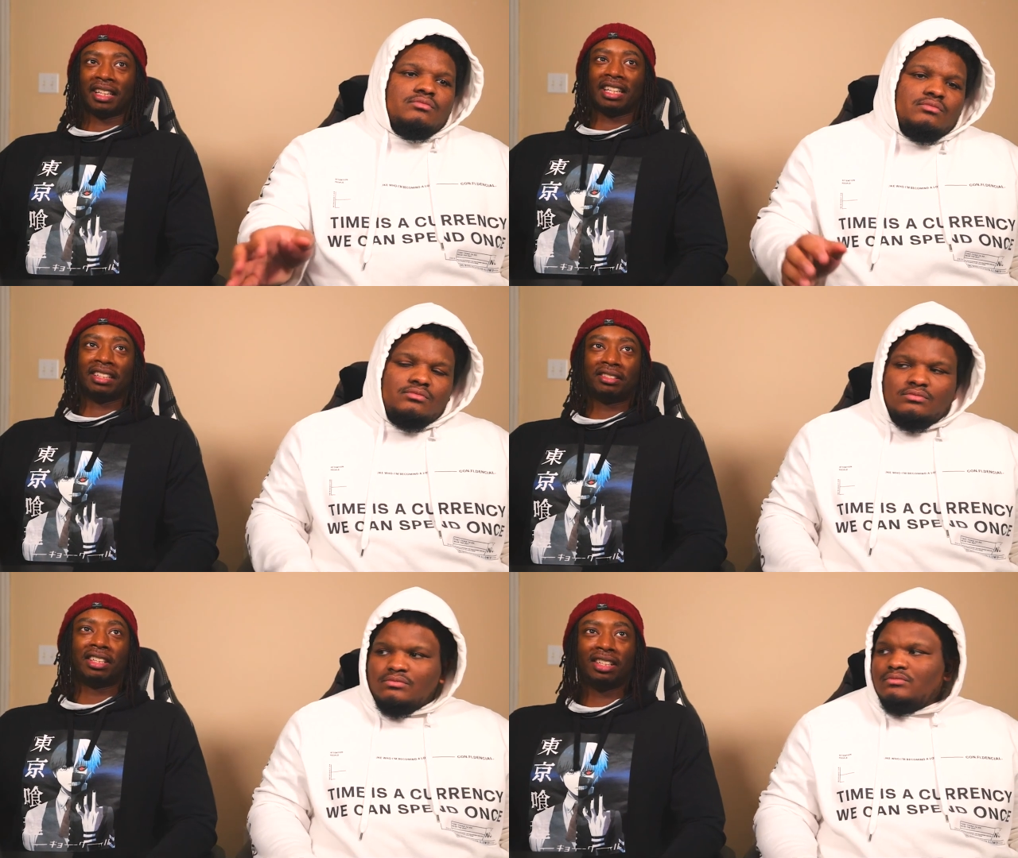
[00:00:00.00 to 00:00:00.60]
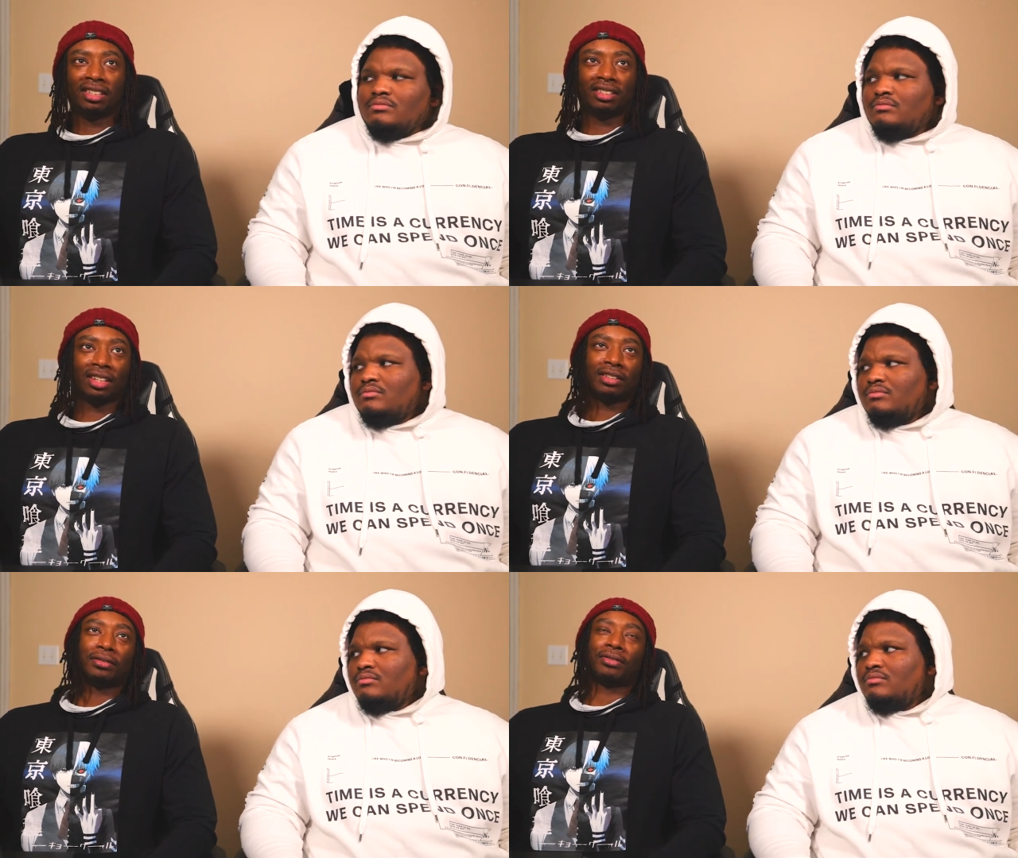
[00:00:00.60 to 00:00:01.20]
Speaker 1: Is he
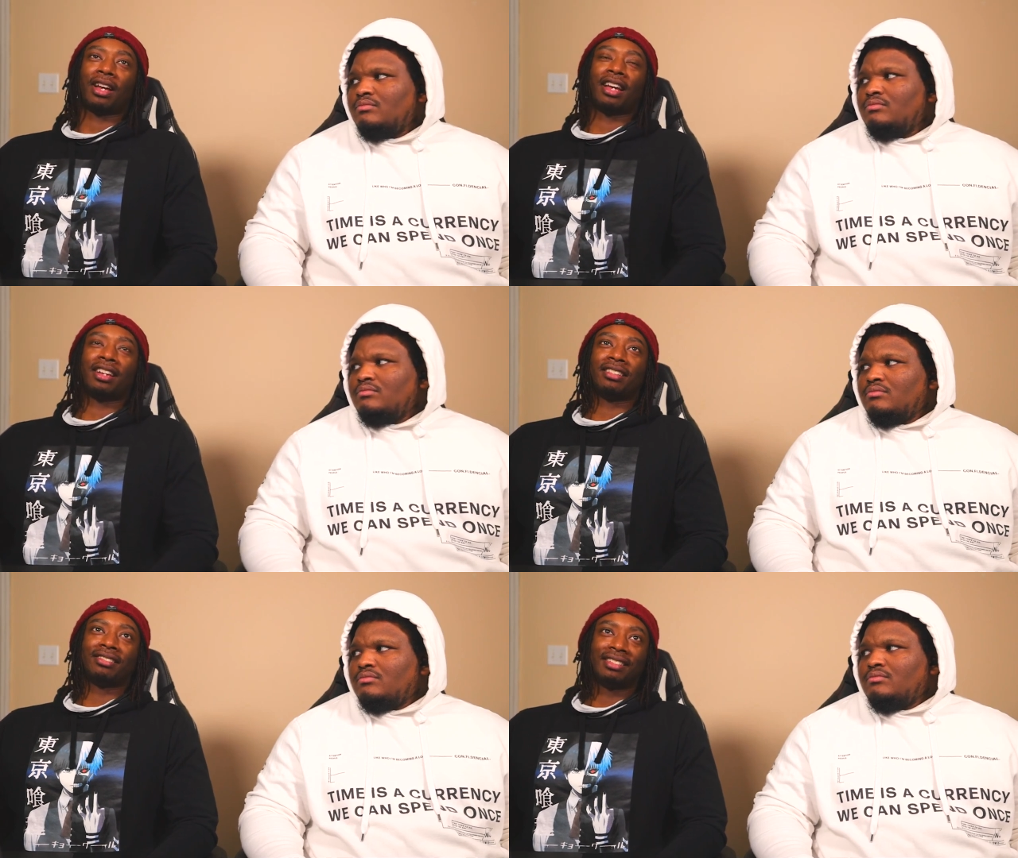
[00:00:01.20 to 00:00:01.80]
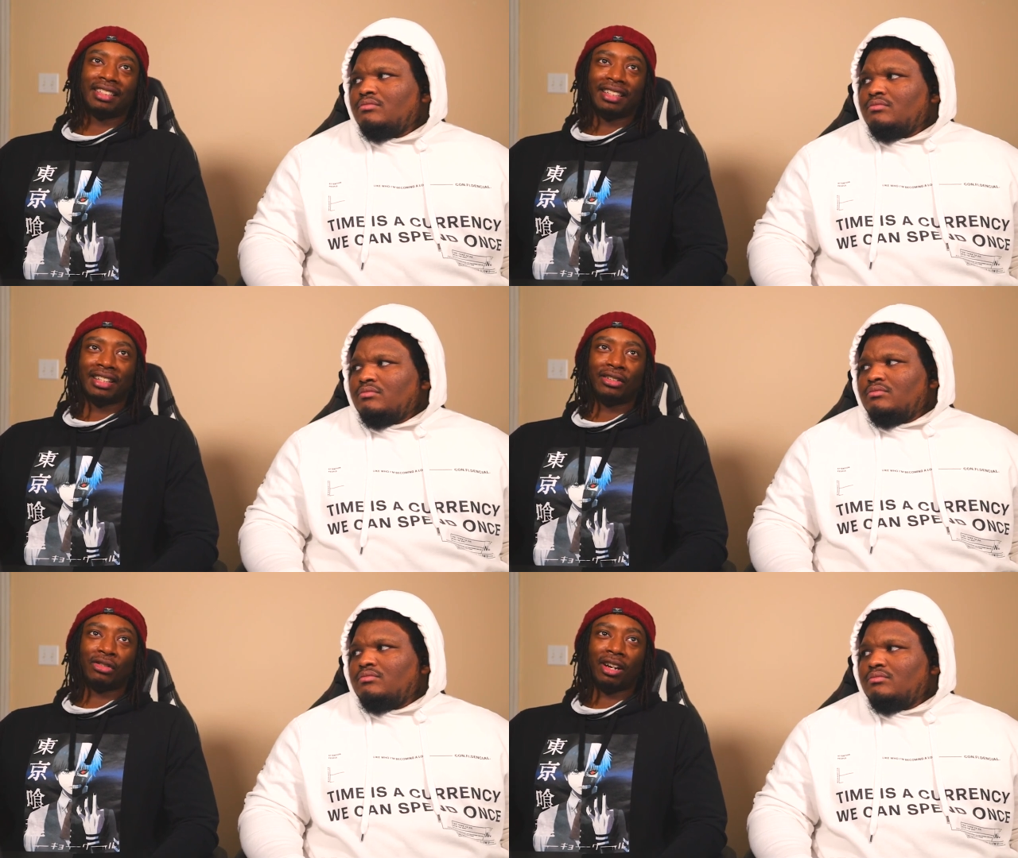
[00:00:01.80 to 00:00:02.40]
justified in
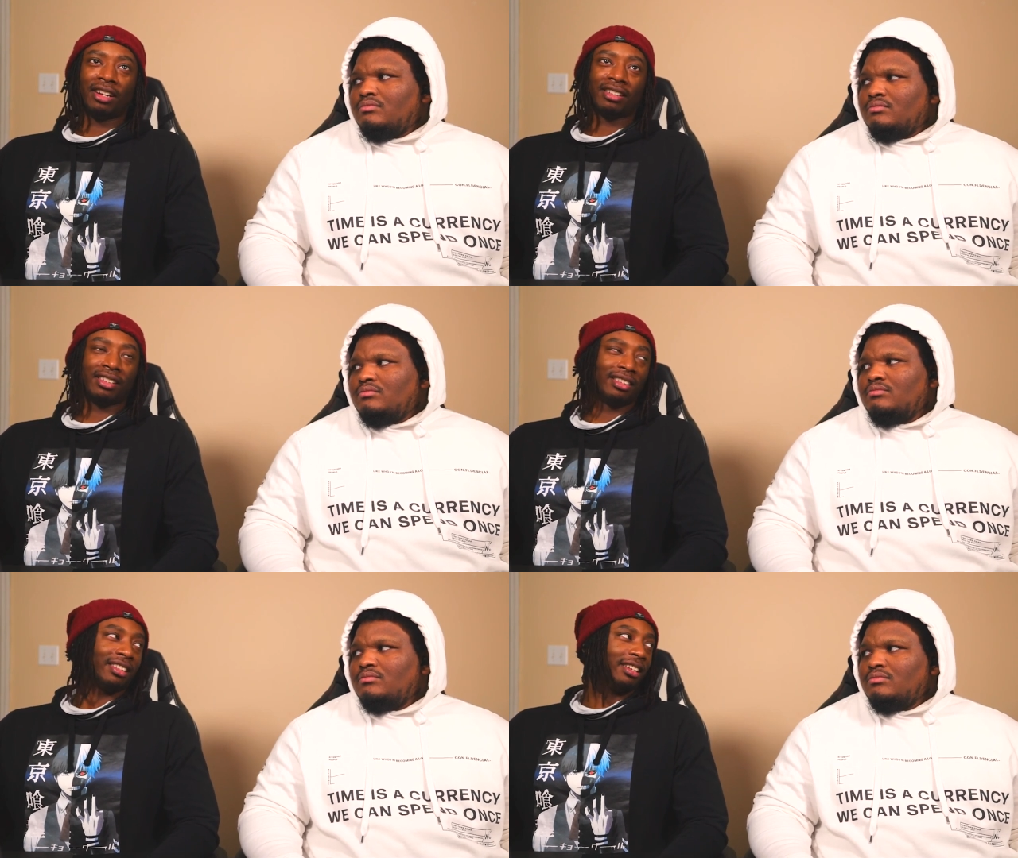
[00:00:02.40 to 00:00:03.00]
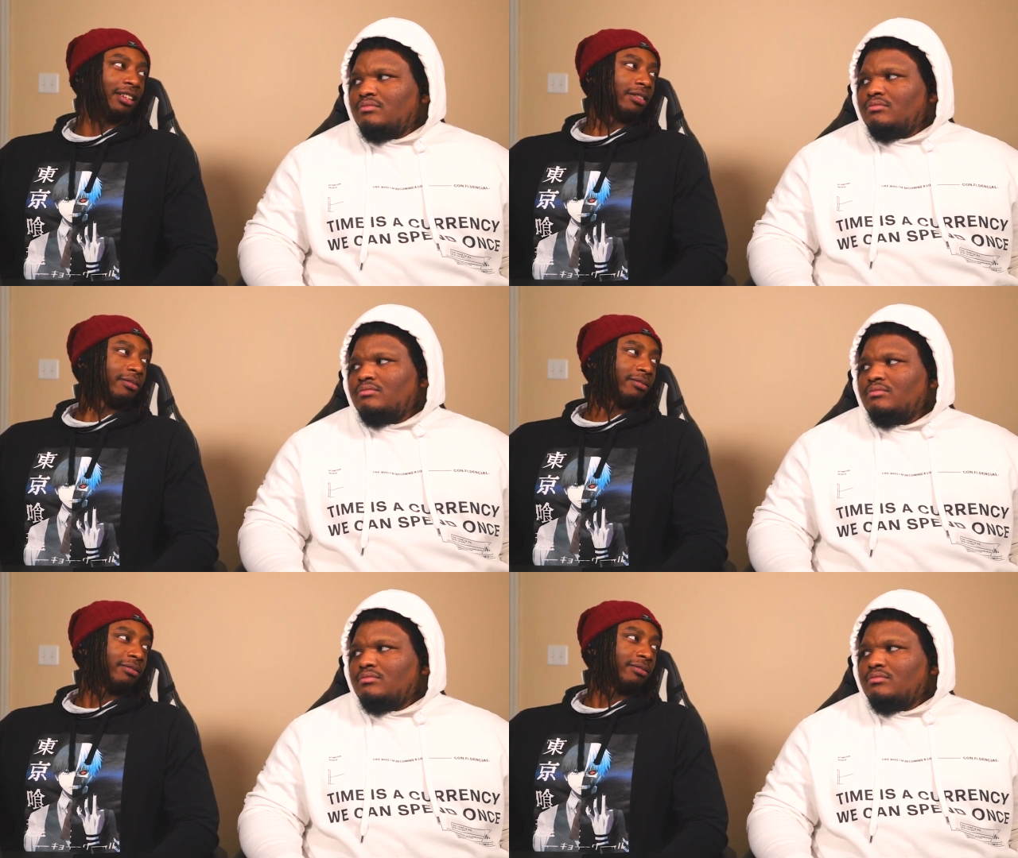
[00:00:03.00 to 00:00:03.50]
trying to kill a kid?